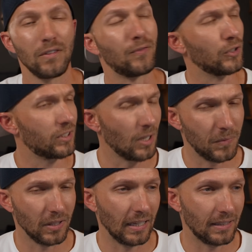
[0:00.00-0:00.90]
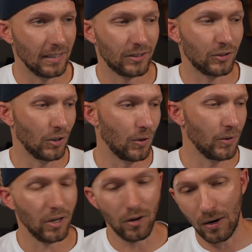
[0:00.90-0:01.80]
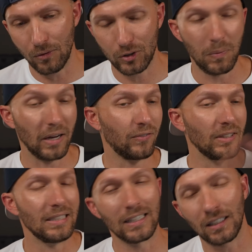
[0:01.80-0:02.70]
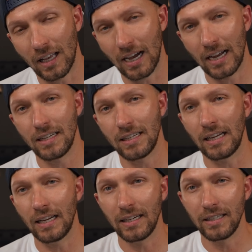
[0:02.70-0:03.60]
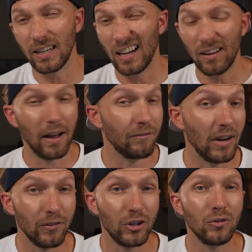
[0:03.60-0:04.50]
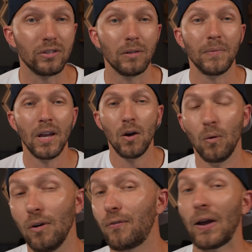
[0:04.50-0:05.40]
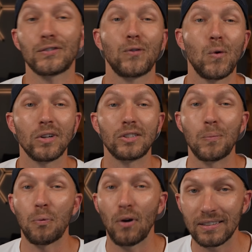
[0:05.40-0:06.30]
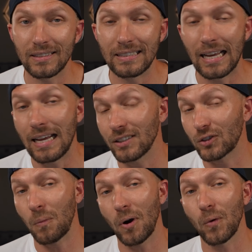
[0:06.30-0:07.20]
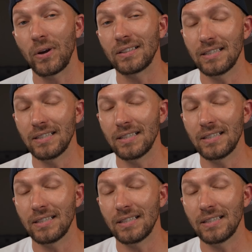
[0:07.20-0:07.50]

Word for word: for something like this, so you know I respectfully declined, and uh, I've never used them. Well, fast forward to present day, and SmartWings